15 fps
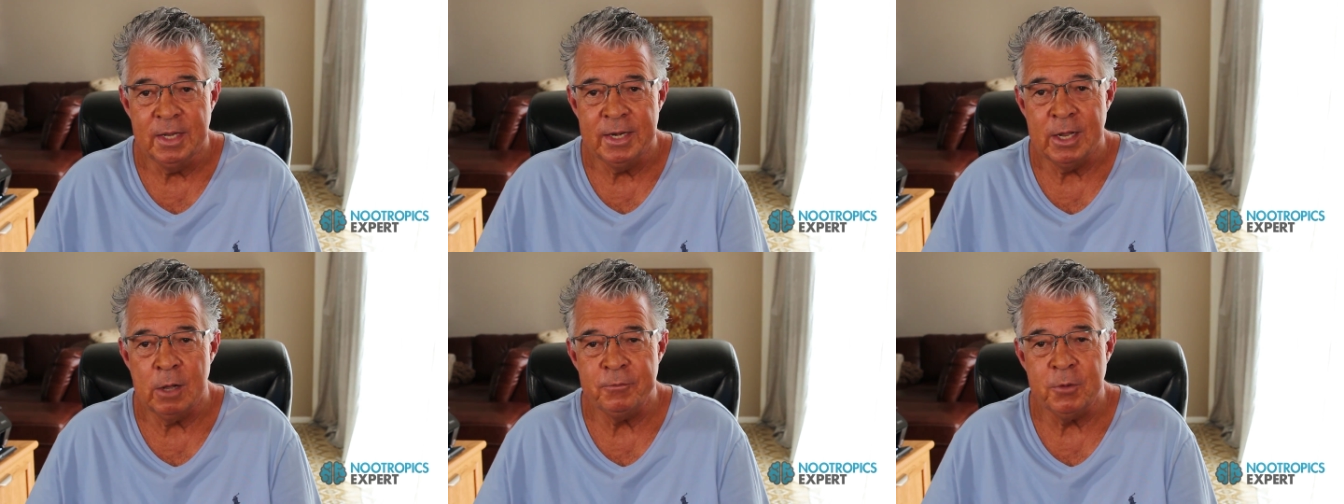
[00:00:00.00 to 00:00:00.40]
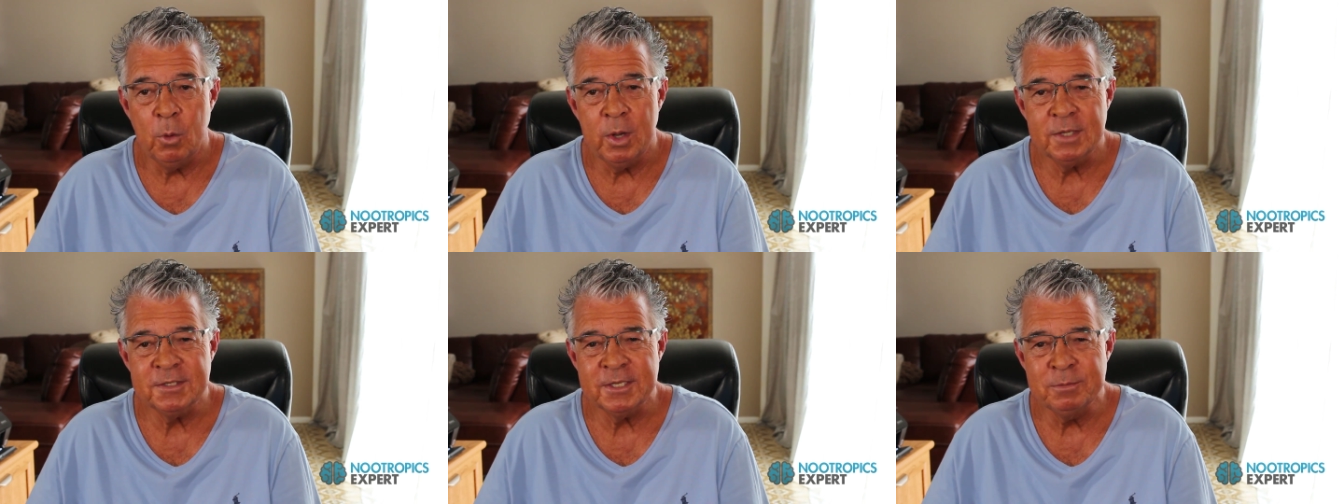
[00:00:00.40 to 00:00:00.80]
Now, if you
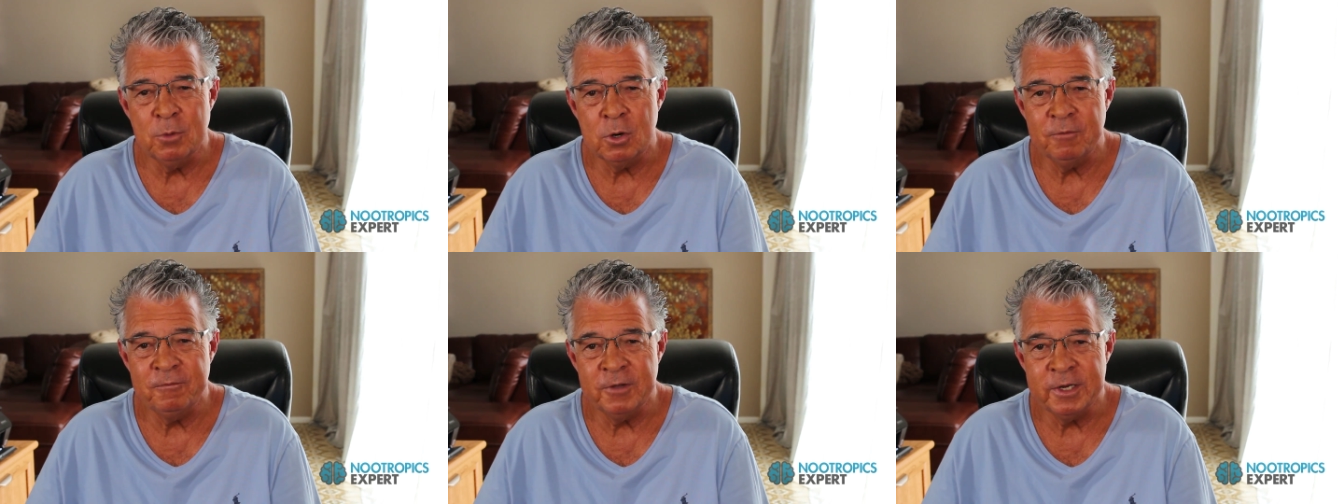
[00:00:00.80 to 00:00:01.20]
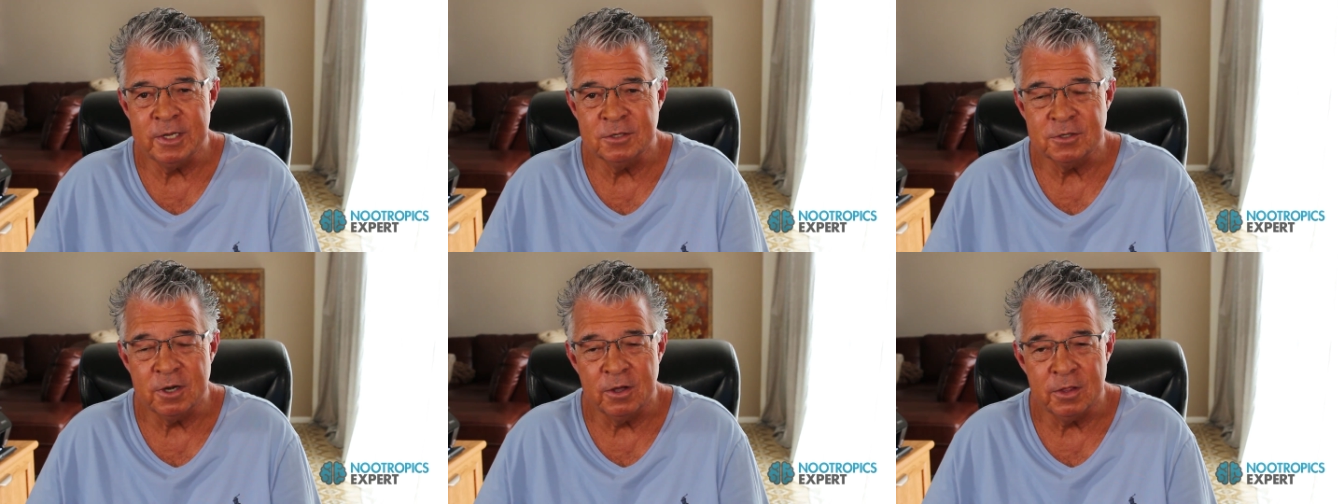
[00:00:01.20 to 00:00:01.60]
want to see more
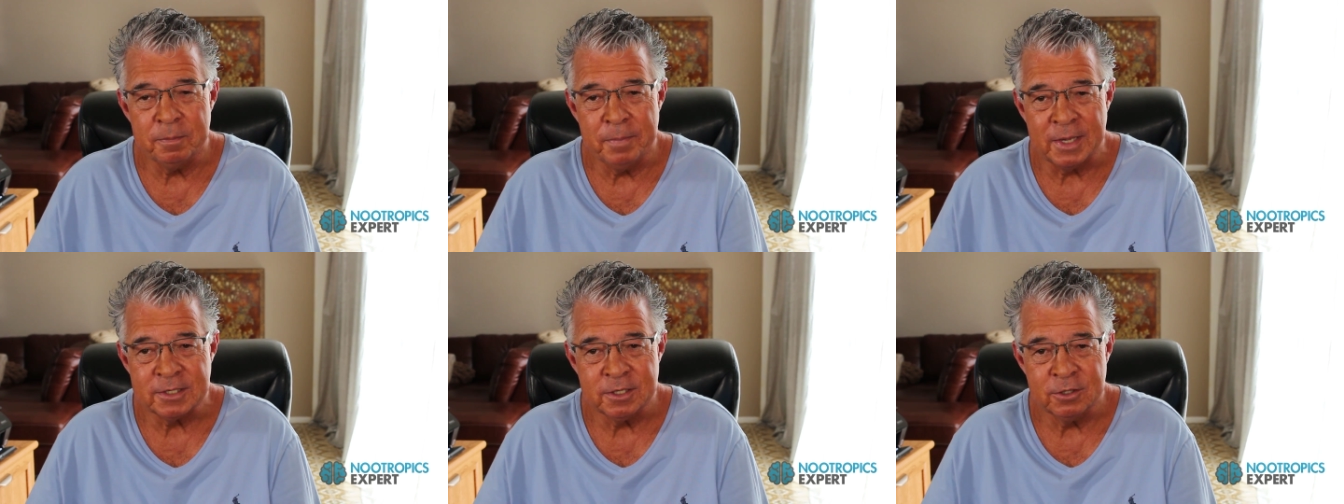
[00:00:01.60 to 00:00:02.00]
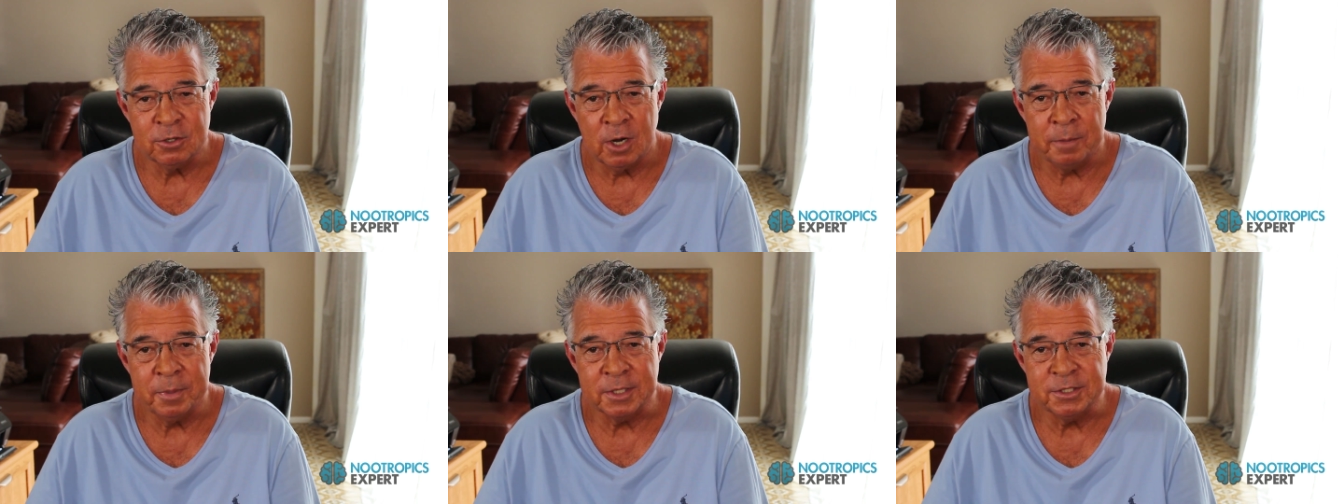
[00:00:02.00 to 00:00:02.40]
videos on all the best
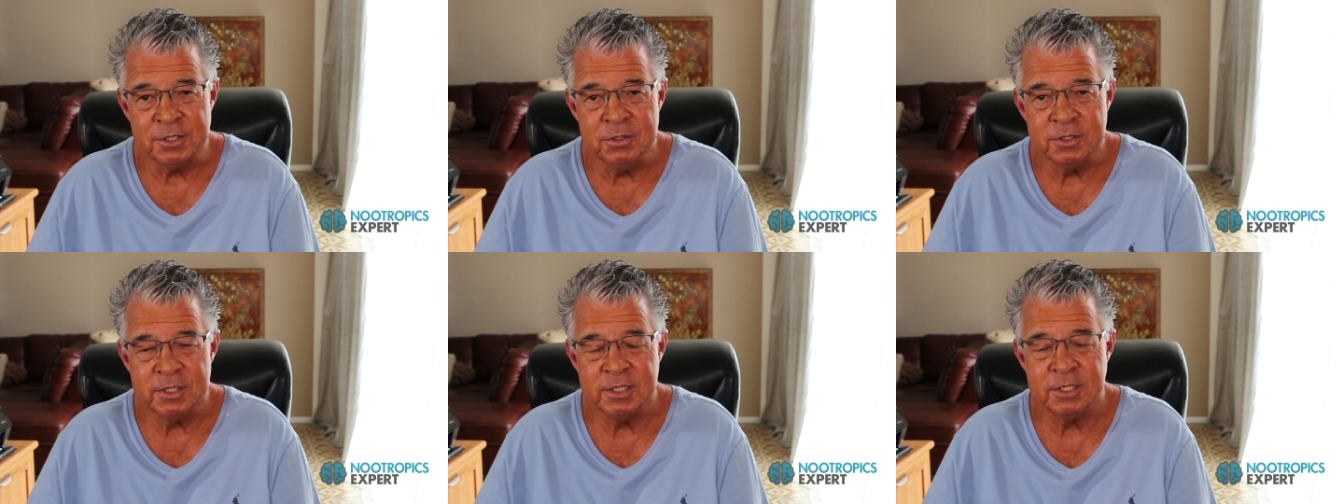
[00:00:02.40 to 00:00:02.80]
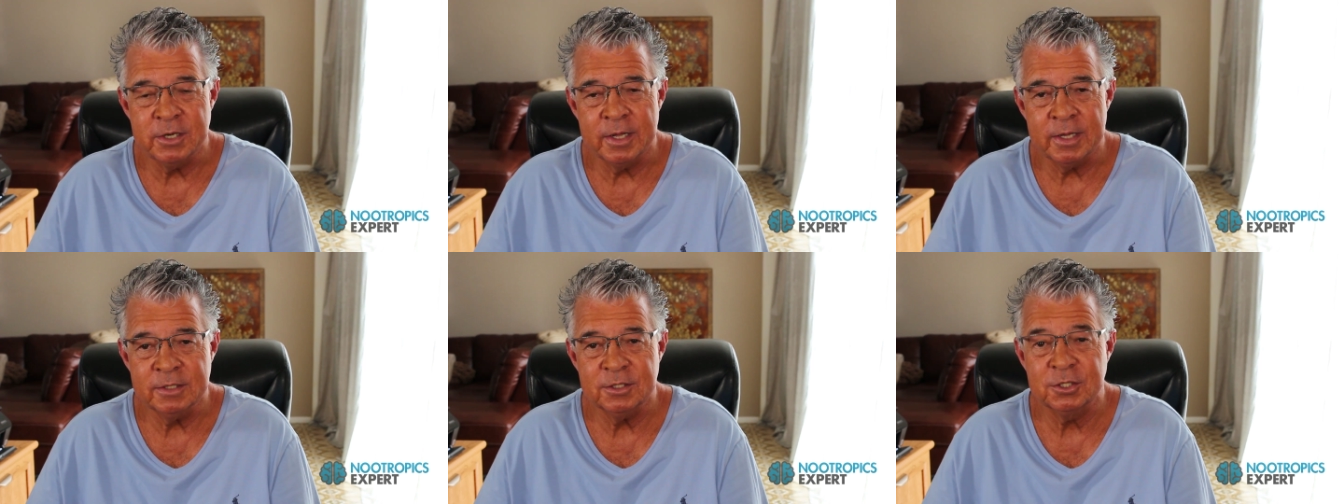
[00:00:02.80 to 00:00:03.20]
nootropics used
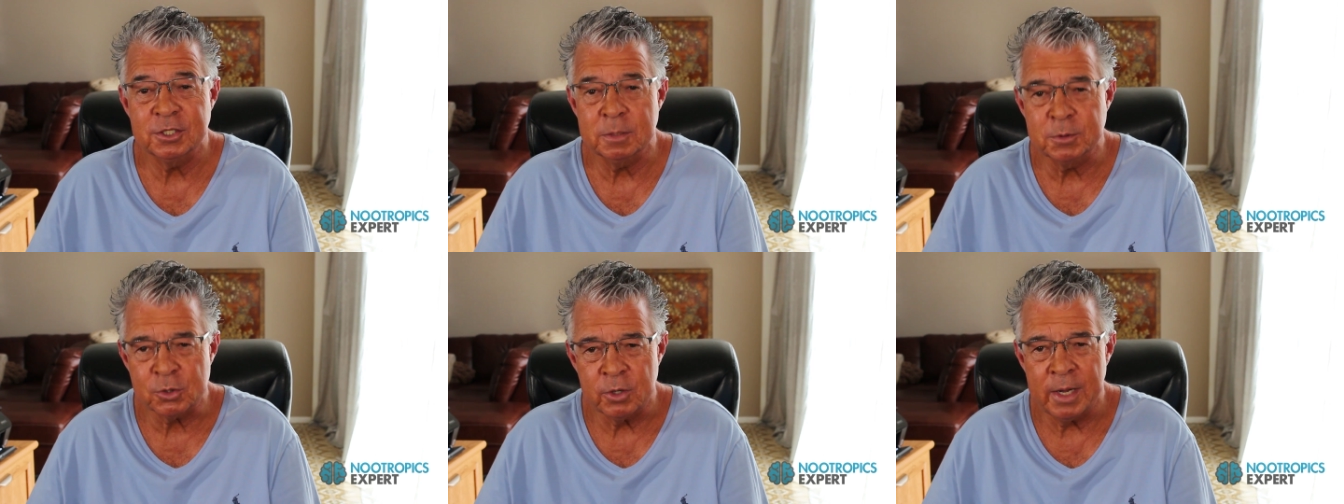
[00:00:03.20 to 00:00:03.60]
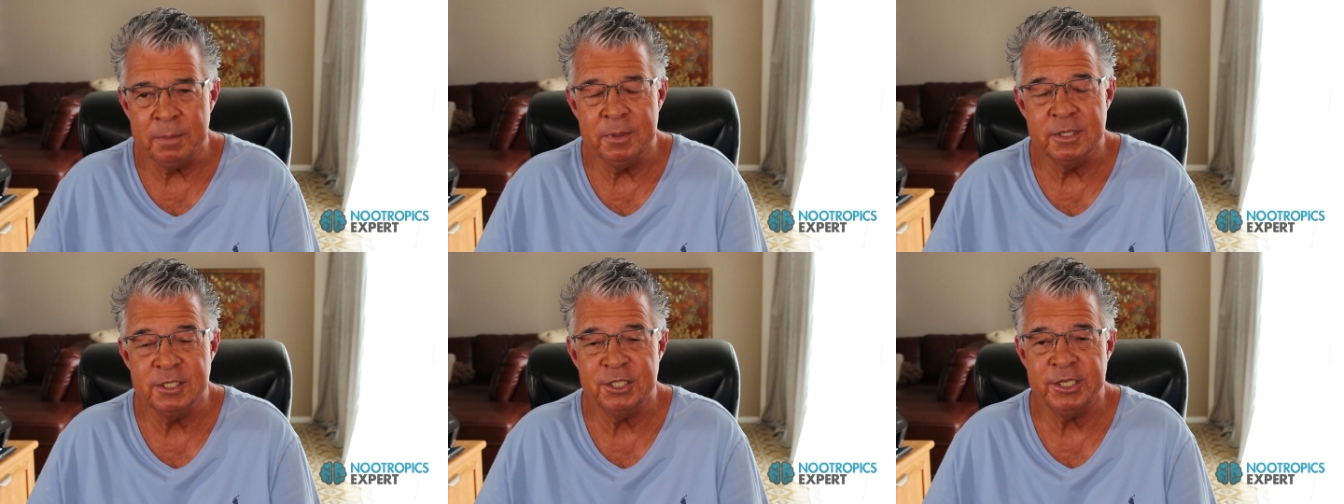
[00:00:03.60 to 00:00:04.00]
today, subscribe
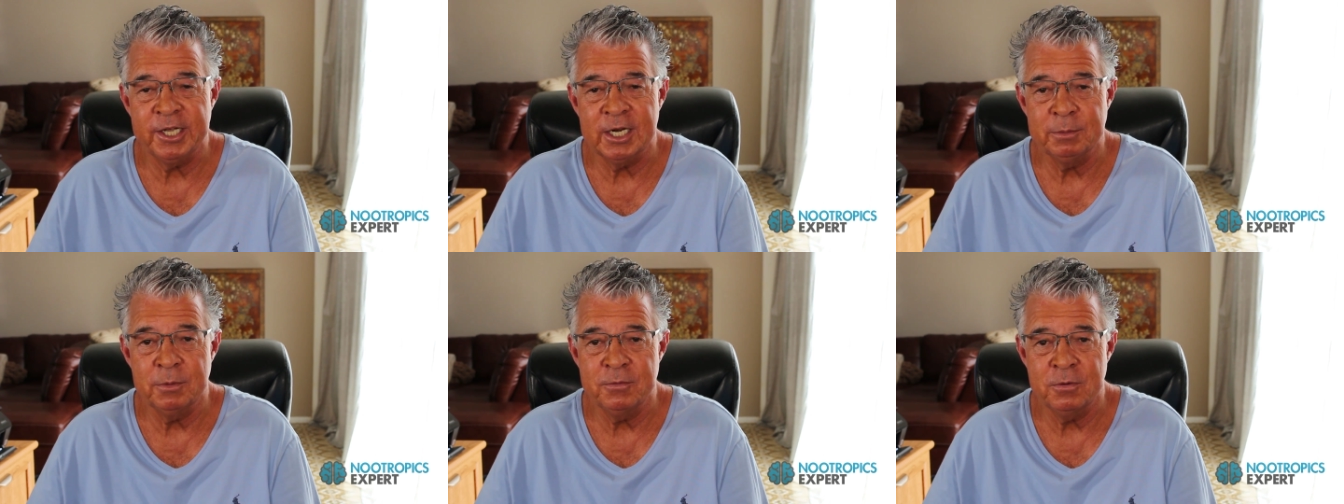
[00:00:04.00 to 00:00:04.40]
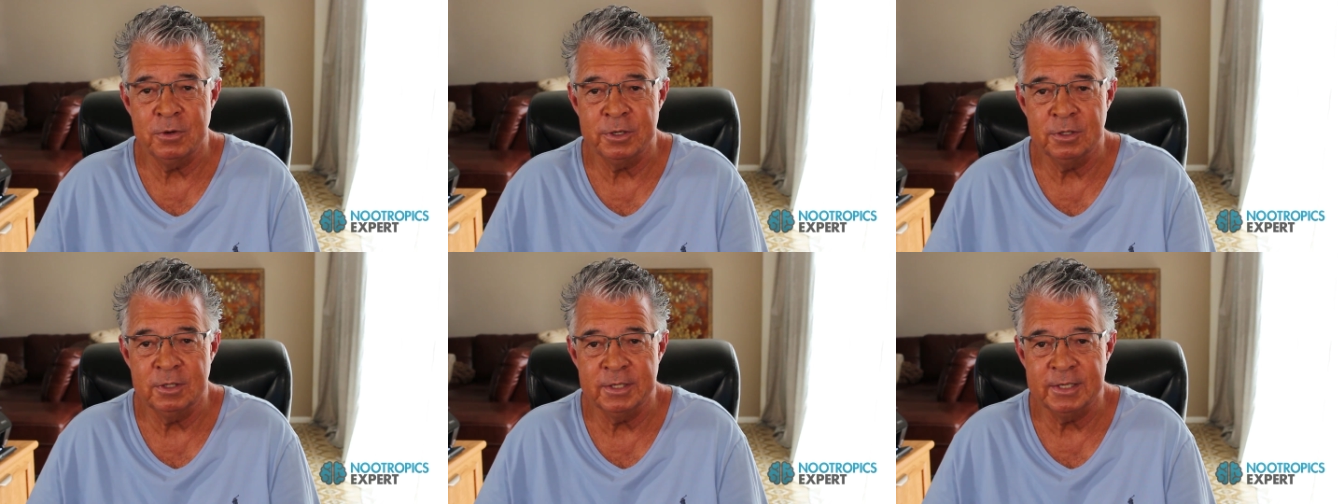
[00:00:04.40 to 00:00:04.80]
to this channel before
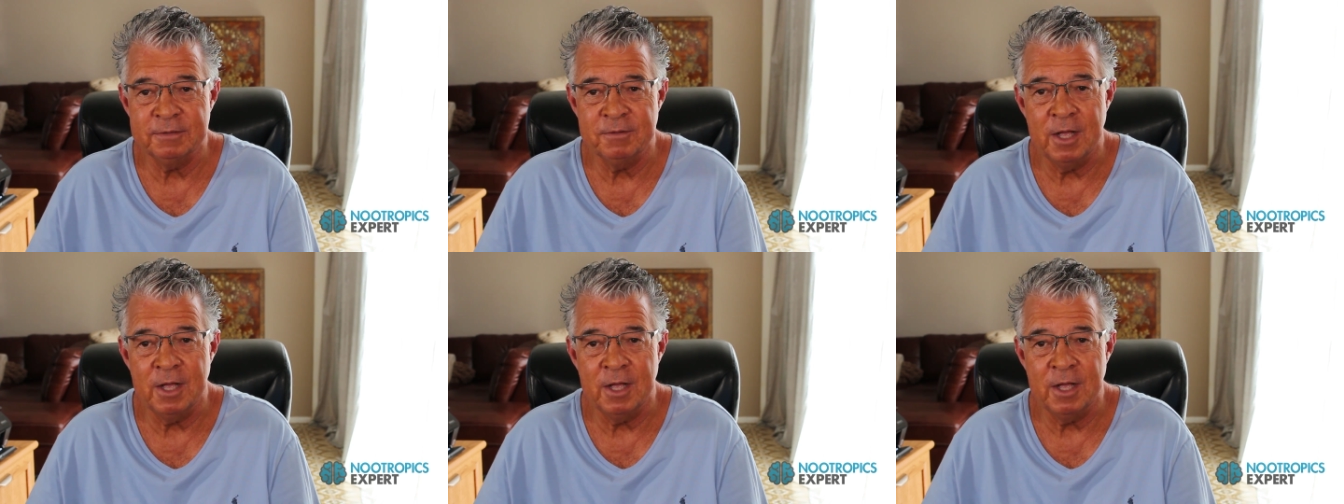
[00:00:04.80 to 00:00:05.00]
you leave.